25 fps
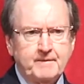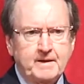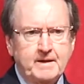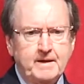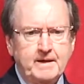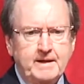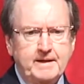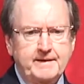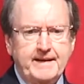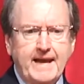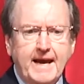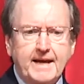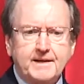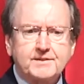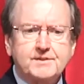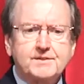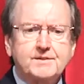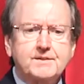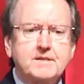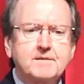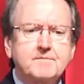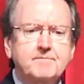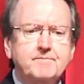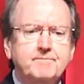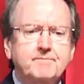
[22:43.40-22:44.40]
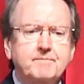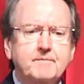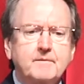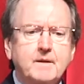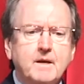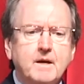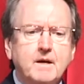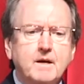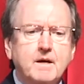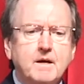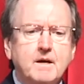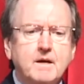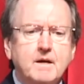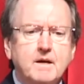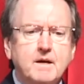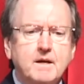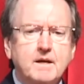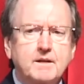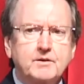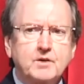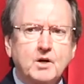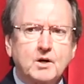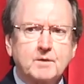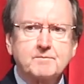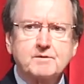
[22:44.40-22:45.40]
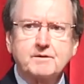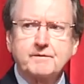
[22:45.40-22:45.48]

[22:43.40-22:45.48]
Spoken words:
Next, in terms of